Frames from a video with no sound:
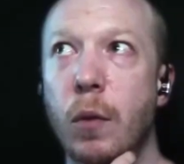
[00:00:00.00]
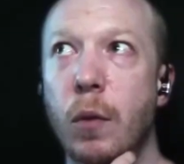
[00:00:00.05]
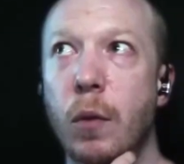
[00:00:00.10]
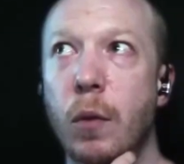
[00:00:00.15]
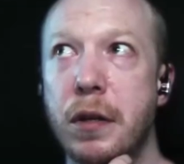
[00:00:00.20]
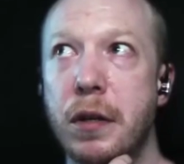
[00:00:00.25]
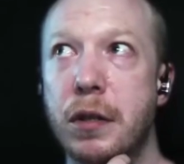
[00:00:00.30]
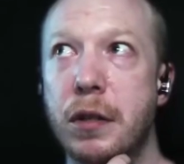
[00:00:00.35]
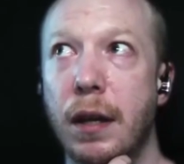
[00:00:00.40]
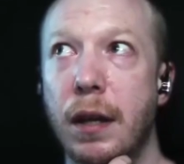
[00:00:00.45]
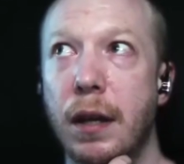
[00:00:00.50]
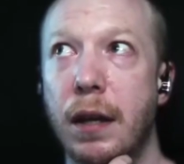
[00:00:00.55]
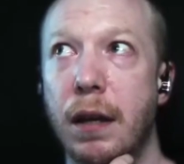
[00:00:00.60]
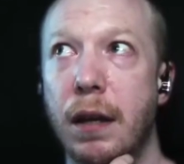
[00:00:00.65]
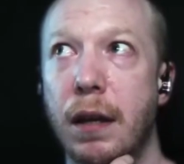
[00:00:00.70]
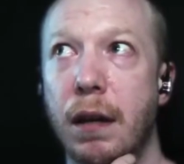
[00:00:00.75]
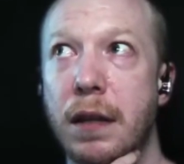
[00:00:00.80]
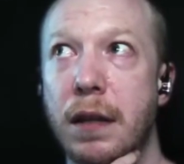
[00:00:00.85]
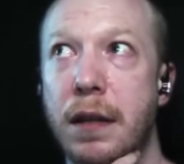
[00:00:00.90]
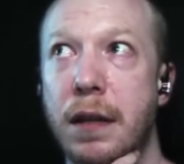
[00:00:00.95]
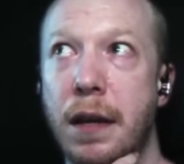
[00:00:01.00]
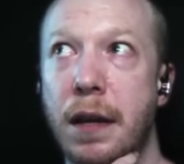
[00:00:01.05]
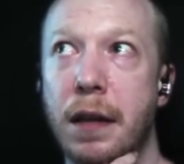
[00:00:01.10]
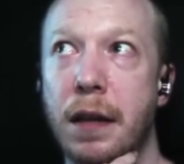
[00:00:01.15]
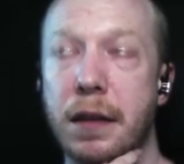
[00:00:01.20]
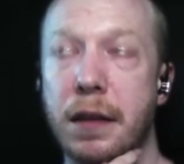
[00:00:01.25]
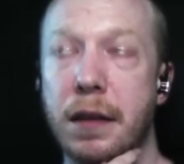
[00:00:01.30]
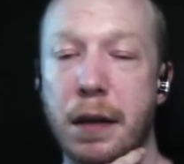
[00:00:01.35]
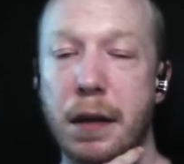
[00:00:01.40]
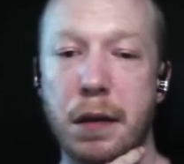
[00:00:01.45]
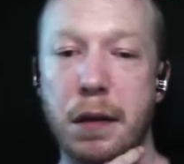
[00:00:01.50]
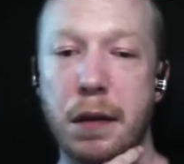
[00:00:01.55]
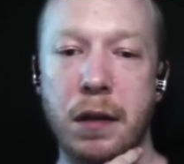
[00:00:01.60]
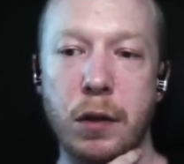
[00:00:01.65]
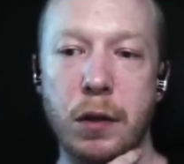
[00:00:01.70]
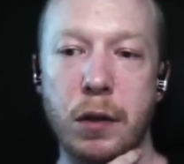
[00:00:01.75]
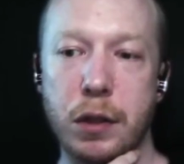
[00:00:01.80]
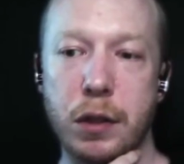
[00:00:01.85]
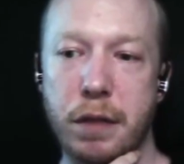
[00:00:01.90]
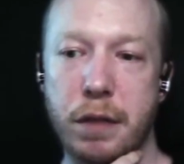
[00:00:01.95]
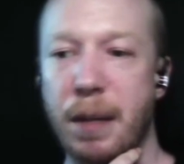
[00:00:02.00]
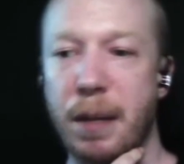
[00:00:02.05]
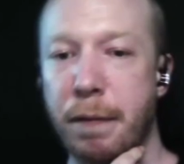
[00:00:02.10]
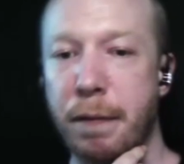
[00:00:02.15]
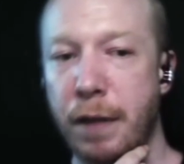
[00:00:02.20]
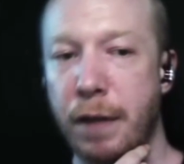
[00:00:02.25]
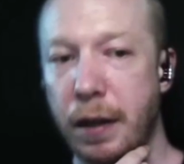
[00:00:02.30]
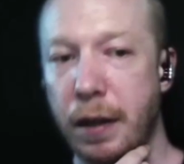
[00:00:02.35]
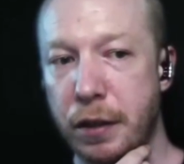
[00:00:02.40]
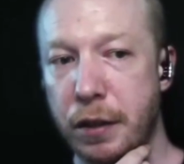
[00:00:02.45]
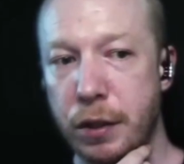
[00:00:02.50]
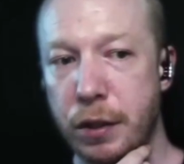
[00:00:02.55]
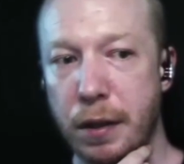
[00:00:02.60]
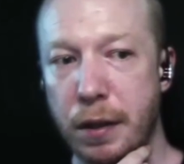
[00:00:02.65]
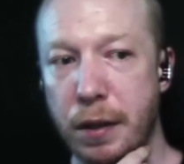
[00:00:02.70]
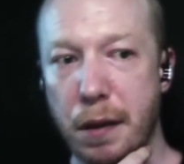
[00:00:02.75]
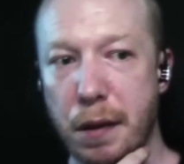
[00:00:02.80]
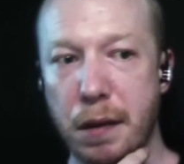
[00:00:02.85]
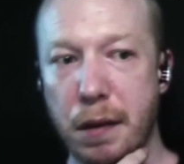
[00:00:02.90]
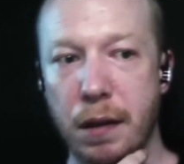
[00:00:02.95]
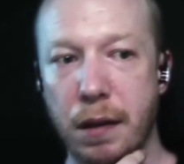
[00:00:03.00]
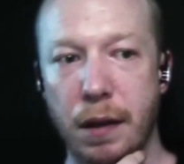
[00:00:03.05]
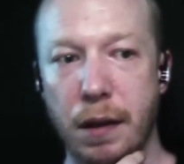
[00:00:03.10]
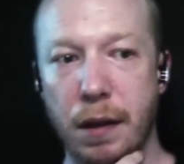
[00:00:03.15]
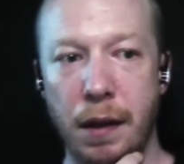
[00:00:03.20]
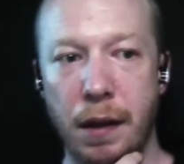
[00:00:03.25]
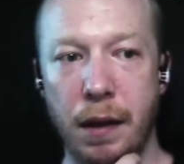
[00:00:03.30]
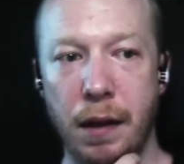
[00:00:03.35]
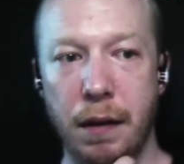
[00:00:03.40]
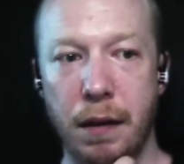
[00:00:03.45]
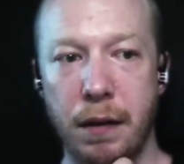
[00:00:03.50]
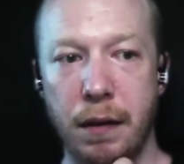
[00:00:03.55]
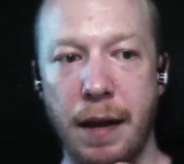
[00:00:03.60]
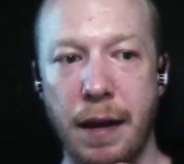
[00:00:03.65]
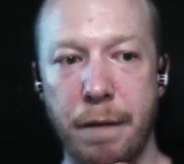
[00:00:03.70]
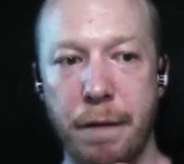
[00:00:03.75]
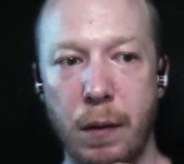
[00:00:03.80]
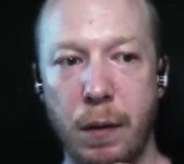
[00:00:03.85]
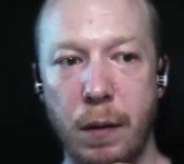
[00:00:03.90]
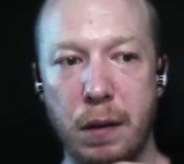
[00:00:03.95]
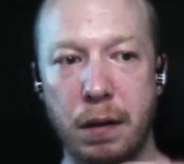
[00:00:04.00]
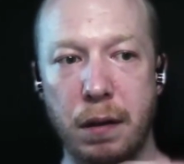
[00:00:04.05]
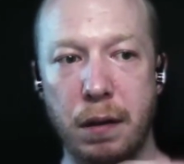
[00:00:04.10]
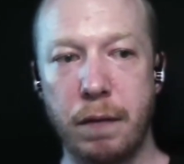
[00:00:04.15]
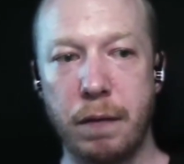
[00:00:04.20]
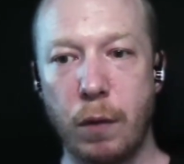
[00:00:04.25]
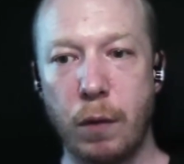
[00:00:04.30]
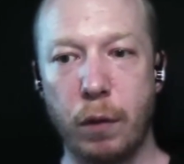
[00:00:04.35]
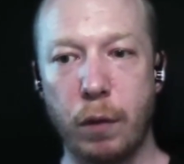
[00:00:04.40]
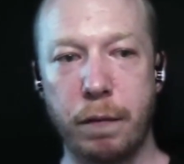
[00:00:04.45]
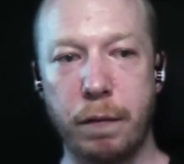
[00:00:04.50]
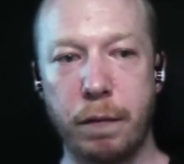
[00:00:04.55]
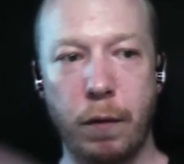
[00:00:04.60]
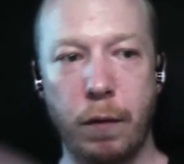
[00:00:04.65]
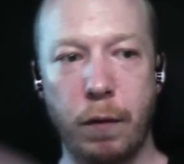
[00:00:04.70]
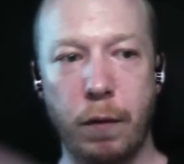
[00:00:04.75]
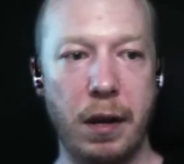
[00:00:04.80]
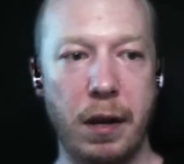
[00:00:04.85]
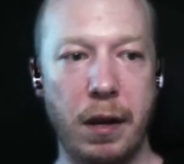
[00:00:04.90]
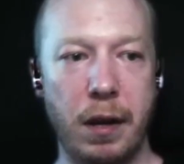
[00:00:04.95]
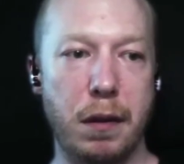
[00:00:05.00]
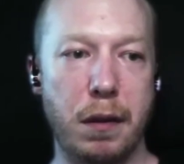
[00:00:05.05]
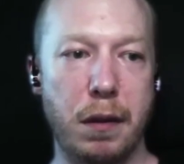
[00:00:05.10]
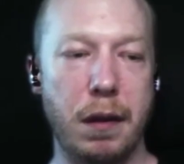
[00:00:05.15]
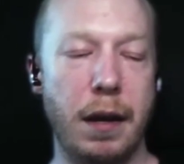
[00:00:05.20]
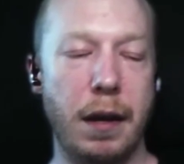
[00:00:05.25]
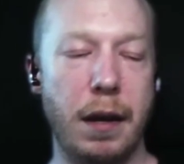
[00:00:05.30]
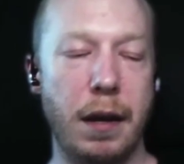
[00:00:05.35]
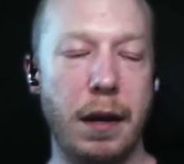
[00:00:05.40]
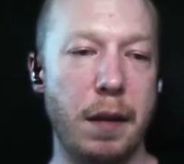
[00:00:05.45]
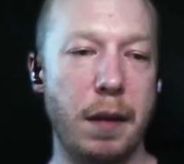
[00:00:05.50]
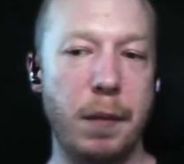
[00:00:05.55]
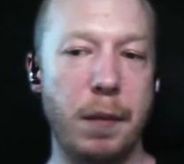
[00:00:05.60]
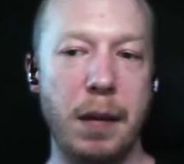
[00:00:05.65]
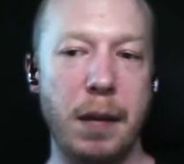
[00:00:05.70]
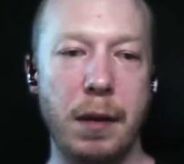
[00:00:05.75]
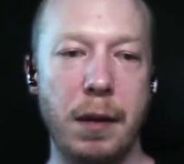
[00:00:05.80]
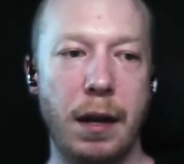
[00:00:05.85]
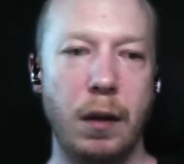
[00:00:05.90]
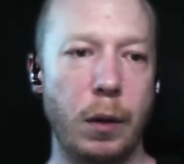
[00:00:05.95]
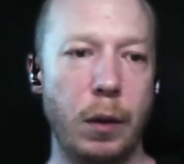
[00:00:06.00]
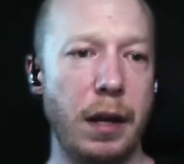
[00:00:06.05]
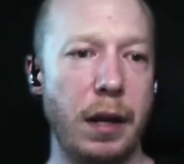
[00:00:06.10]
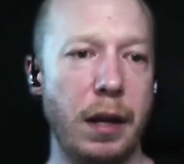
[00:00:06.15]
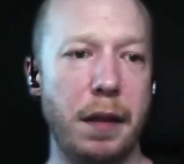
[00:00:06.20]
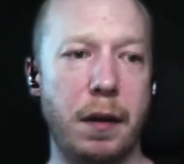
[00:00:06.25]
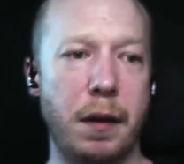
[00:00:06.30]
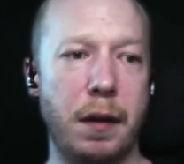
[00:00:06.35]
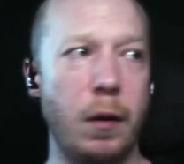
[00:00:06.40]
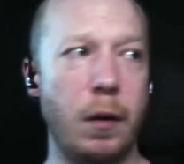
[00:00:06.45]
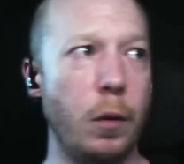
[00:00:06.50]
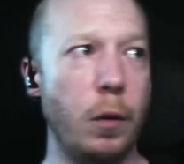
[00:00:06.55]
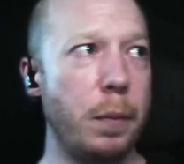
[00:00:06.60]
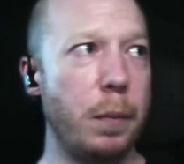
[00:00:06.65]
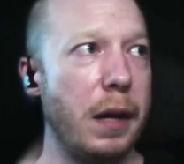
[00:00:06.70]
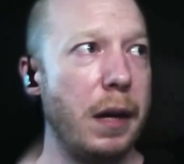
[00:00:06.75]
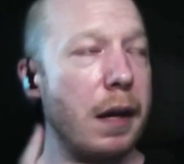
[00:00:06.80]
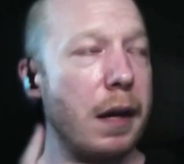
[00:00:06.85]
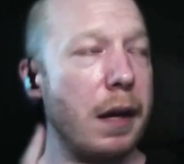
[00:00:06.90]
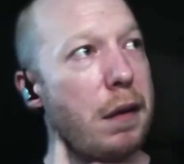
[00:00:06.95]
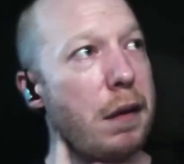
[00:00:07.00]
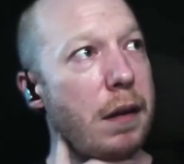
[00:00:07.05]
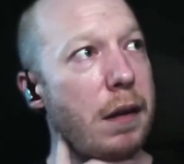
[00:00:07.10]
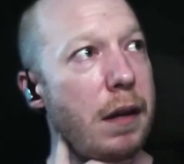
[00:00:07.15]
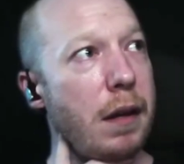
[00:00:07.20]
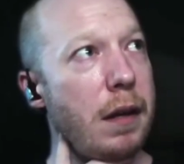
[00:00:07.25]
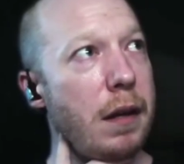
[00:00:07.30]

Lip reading: would usually yield executions of sub-functions, have those invoked from the outside, and then maybe looking at the code base,